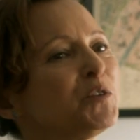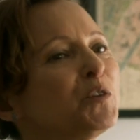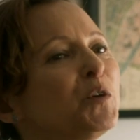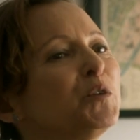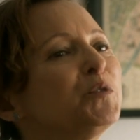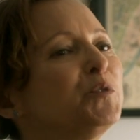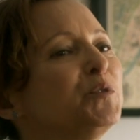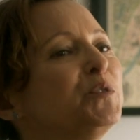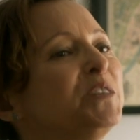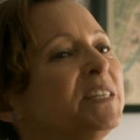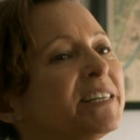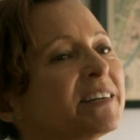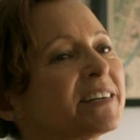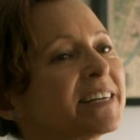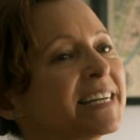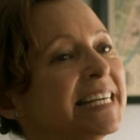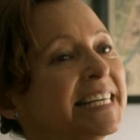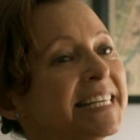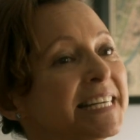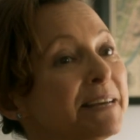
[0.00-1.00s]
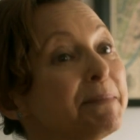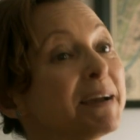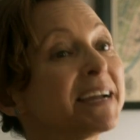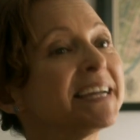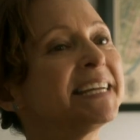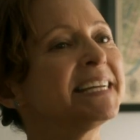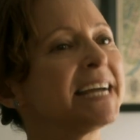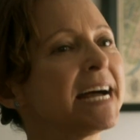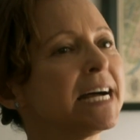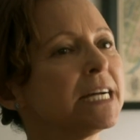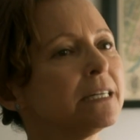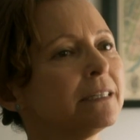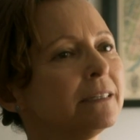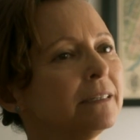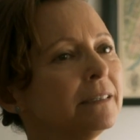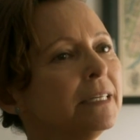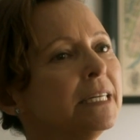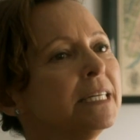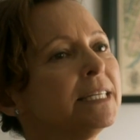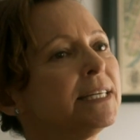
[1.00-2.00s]
in this scene, since the space
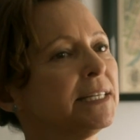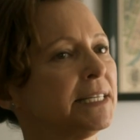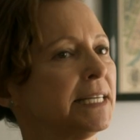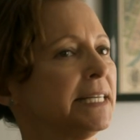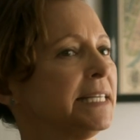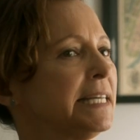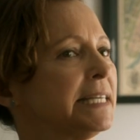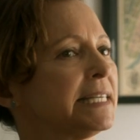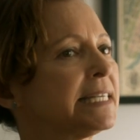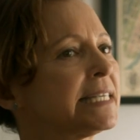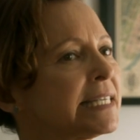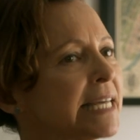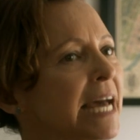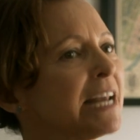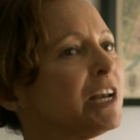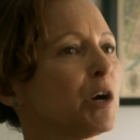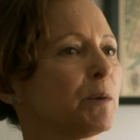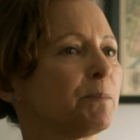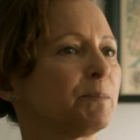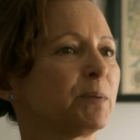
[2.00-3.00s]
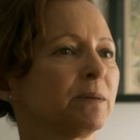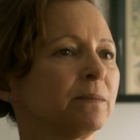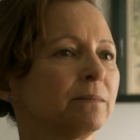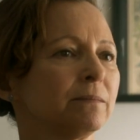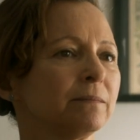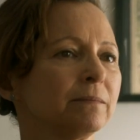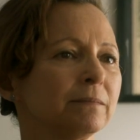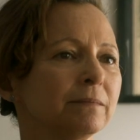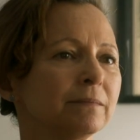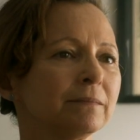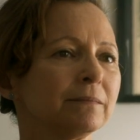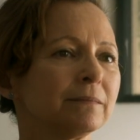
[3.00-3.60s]
itself is a result of the conflict.